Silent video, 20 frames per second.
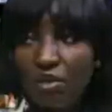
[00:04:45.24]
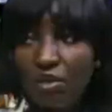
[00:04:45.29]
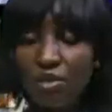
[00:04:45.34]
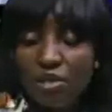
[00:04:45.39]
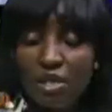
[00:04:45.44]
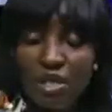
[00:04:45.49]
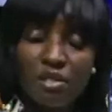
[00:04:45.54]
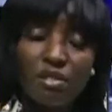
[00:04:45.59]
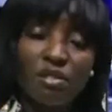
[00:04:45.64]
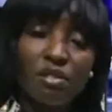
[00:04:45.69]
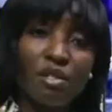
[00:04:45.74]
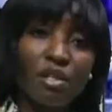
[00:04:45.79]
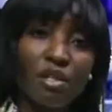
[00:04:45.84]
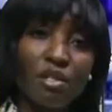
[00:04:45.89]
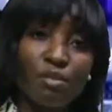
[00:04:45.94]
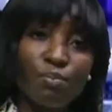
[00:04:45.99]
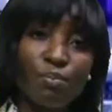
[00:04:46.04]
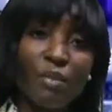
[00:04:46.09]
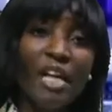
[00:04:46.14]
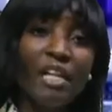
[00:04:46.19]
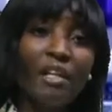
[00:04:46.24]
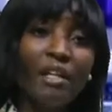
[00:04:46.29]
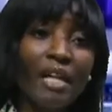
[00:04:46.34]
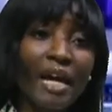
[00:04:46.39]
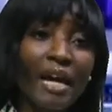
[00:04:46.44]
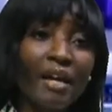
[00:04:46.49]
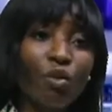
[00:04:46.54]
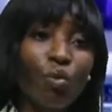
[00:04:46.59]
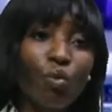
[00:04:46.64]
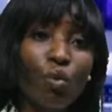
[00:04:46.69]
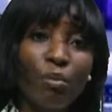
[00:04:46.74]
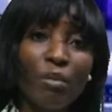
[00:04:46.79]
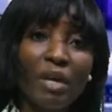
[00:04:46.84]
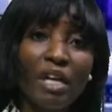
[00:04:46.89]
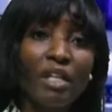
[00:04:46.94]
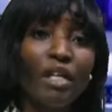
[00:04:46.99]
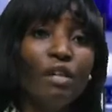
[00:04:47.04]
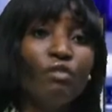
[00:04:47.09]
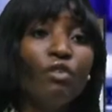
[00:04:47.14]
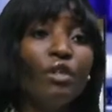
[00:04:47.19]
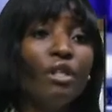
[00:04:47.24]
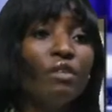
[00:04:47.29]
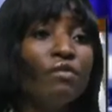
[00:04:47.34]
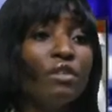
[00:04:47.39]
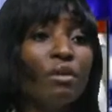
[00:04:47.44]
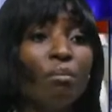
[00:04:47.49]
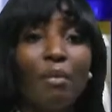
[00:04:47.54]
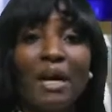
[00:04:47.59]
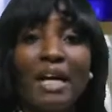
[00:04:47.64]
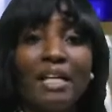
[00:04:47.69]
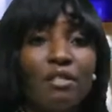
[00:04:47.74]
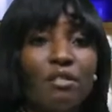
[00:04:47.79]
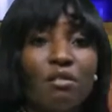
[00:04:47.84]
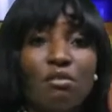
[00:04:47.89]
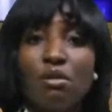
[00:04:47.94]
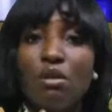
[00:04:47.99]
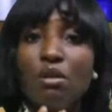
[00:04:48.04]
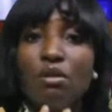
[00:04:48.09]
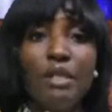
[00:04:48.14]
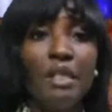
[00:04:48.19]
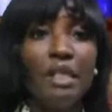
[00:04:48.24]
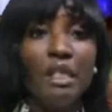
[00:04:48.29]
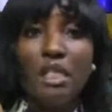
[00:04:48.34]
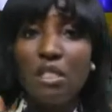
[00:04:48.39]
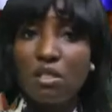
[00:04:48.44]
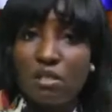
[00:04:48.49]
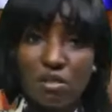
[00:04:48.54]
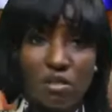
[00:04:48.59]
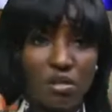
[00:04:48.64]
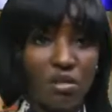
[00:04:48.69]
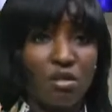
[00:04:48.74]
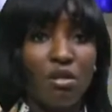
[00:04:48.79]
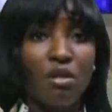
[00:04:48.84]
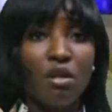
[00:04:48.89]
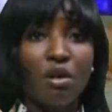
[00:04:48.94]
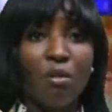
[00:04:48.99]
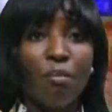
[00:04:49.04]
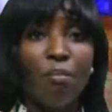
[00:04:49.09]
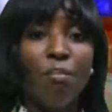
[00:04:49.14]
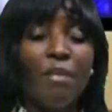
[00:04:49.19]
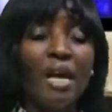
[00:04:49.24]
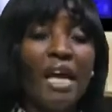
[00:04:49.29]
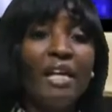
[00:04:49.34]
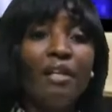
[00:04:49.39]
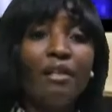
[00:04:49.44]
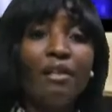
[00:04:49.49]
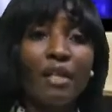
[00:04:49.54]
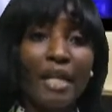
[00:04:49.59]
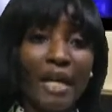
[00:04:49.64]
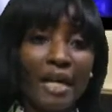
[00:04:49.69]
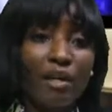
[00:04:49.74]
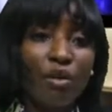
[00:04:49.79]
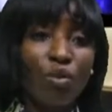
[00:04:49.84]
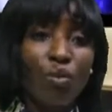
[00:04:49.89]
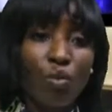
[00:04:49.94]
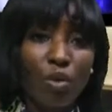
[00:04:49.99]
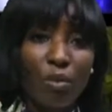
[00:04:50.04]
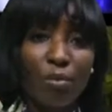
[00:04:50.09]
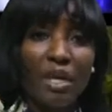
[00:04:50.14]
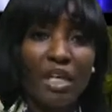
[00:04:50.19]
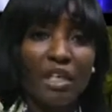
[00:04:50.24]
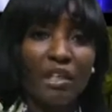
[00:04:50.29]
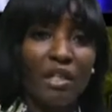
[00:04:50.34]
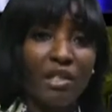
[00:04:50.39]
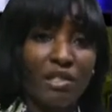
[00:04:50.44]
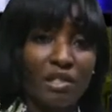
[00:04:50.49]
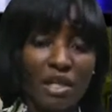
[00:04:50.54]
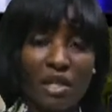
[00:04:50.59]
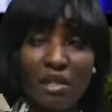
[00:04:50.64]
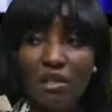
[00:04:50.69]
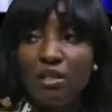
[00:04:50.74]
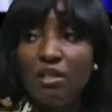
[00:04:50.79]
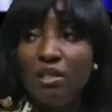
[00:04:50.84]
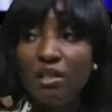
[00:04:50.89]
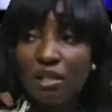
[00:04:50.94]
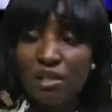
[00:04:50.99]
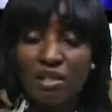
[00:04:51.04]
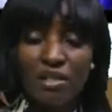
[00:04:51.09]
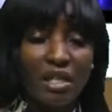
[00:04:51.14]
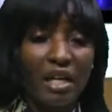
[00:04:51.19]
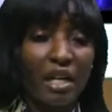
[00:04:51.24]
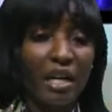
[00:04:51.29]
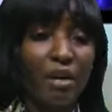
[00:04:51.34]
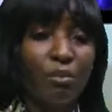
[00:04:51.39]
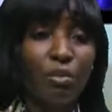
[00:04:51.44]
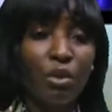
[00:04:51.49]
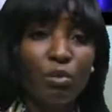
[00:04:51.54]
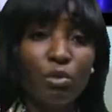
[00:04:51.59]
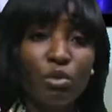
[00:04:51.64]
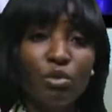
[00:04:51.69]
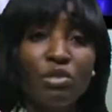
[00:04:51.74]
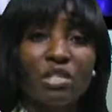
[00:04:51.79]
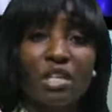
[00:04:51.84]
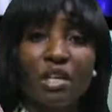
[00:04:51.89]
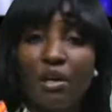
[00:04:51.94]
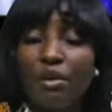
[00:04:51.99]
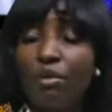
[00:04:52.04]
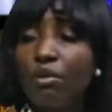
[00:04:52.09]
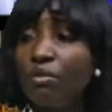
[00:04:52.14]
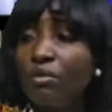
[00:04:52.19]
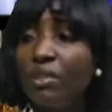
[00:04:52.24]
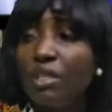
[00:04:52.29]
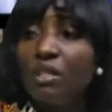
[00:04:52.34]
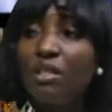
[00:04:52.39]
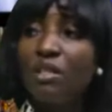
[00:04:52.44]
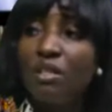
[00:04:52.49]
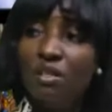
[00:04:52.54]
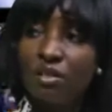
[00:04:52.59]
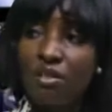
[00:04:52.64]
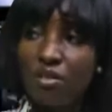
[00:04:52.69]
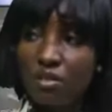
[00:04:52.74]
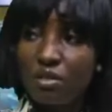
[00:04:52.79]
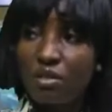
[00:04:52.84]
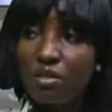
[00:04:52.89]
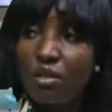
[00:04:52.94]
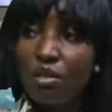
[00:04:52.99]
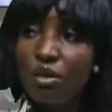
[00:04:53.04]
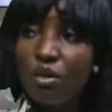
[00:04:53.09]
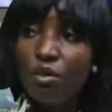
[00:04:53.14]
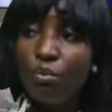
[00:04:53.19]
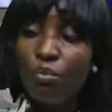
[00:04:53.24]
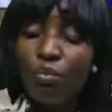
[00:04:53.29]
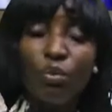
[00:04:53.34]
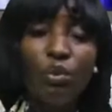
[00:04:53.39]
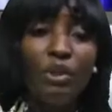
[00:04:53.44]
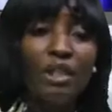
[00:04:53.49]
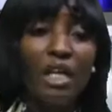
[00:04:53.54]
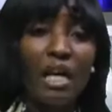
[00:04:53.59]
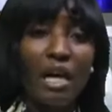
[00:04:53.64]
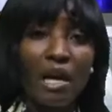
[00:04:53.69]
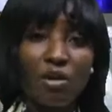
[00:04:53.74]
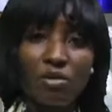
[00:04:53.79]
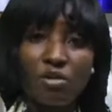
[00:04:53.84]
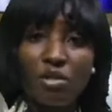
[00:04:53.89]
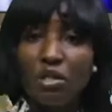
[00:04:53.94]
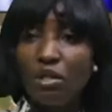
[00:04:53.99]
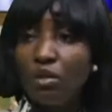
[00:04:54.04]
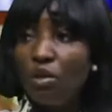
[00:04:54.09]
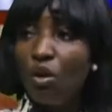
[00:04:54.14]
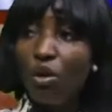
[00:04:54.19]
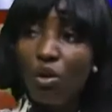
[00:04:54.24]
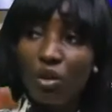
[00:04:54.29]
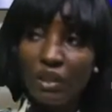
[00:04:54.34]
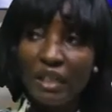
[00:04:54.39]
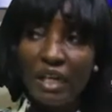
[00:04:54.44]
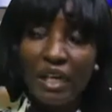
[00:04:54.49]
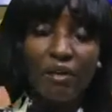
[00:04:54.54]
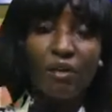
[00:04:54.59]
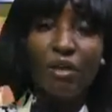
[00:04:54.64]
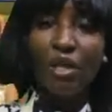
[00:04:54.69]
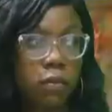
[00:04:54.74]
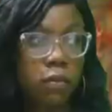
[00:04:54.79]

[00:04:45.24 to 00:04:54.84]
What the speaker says: Dirtiness. Men like women, even if the man is not neat. Men like women that are neat, that can be able to take care of the kids, put the house in order.